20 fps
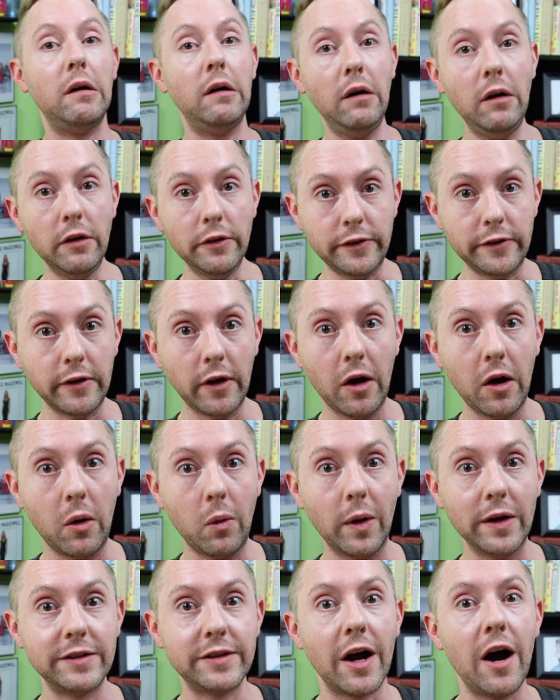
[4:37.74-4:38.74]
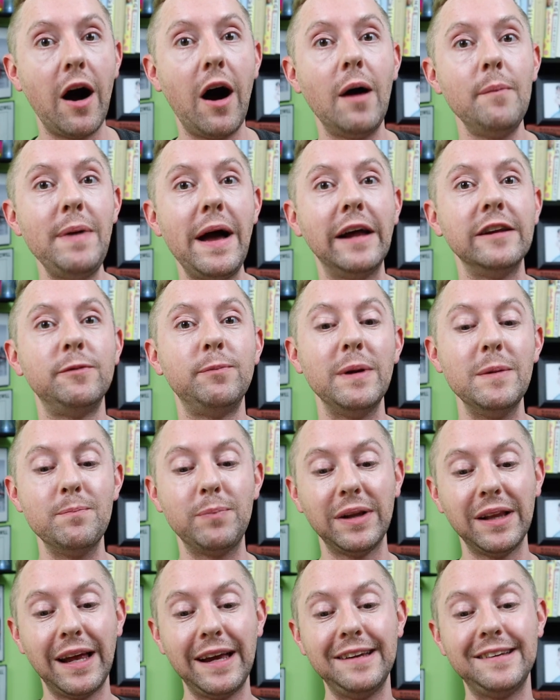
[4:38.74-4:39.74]
Also, Tom has been
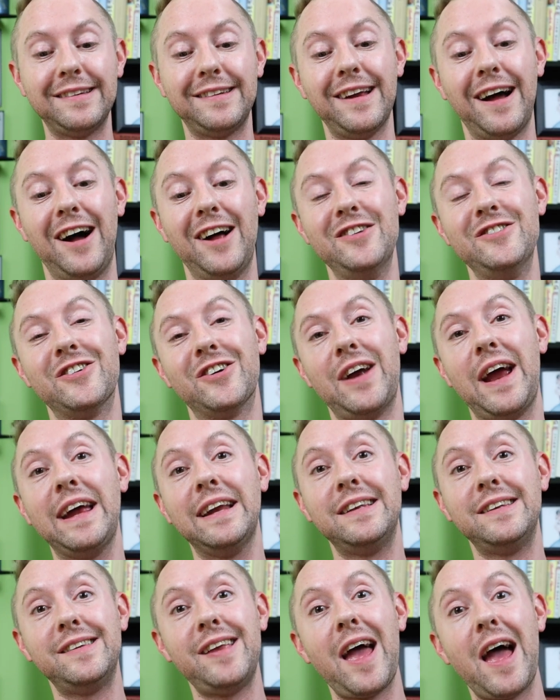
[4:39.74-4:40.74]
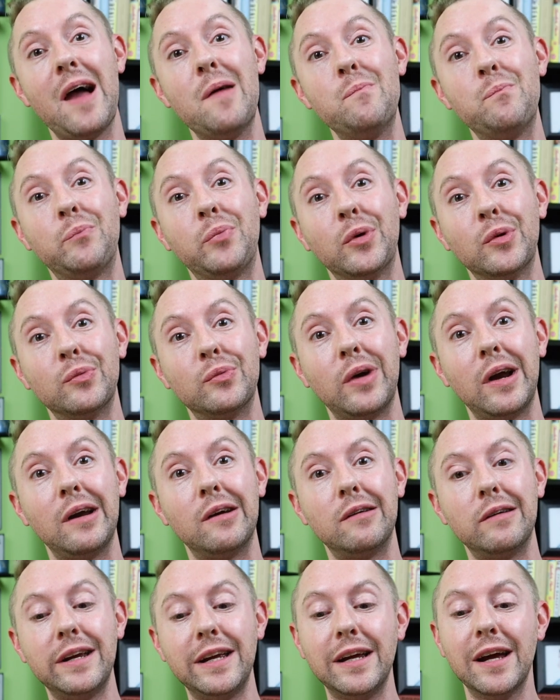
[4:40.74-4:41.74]
placed under a
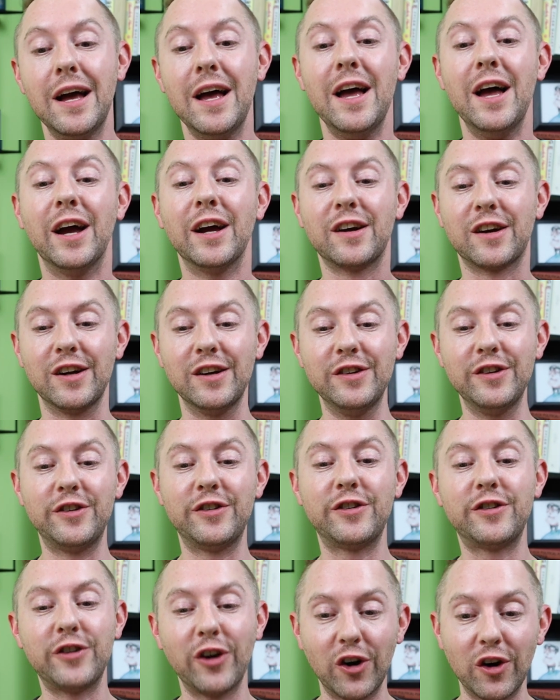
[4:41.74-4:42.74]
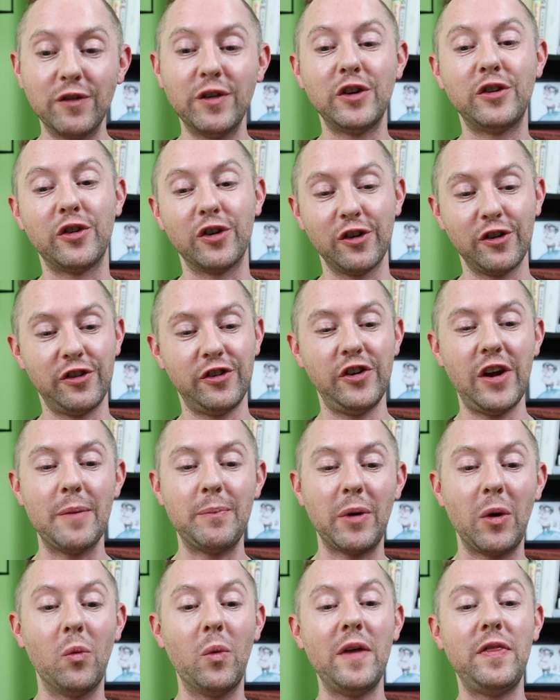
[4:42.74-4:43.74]
temporary
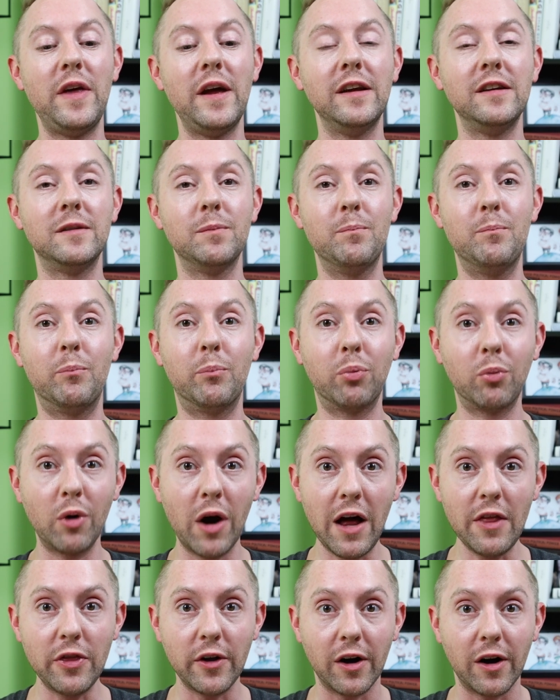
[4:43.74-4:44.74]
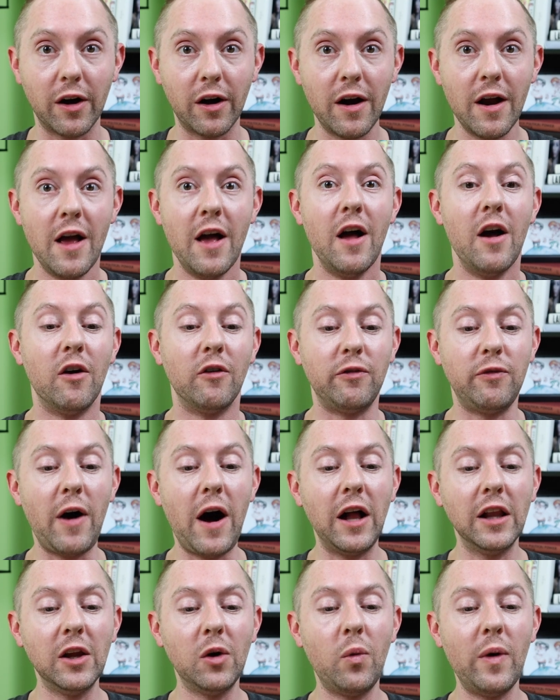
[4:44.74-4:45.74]
conservatorship with his brother
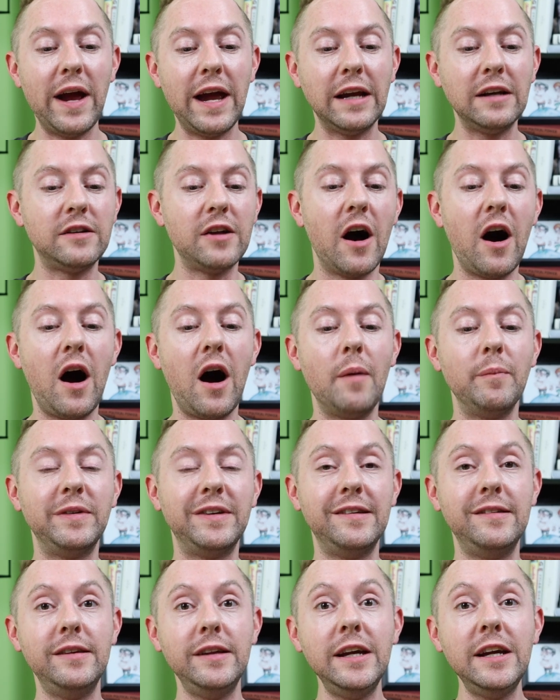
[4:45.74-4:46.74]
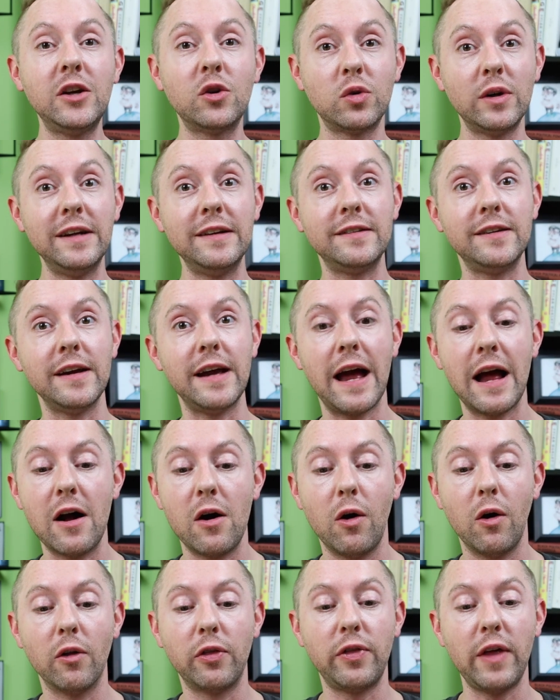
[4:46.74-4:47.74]
following Tom's decreasing
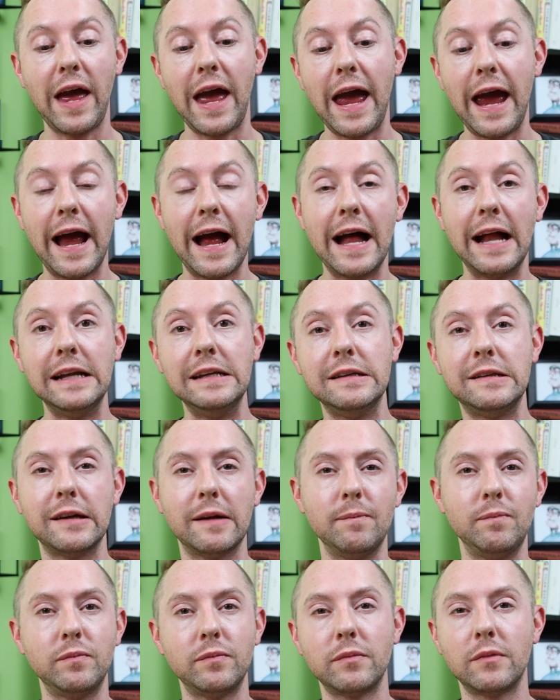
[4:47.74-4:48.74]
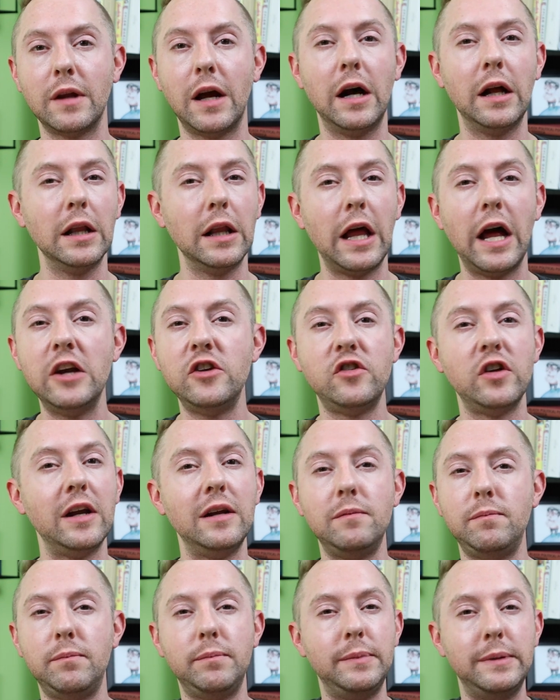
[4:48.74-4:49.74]
health and
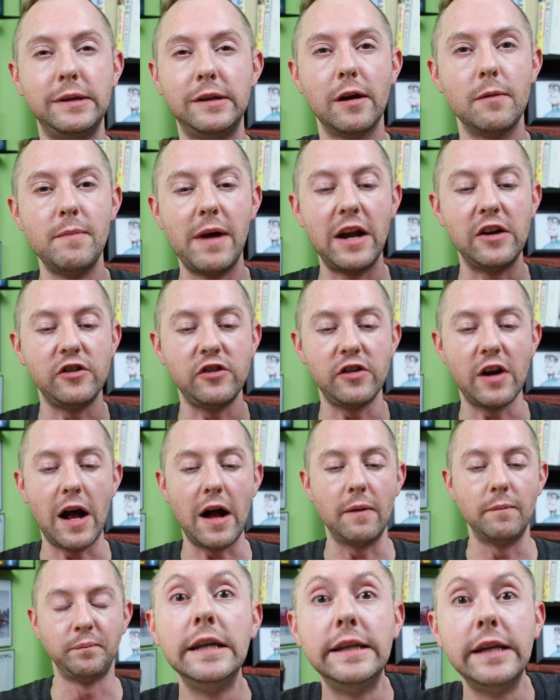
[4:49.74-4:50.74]
alleged dementia.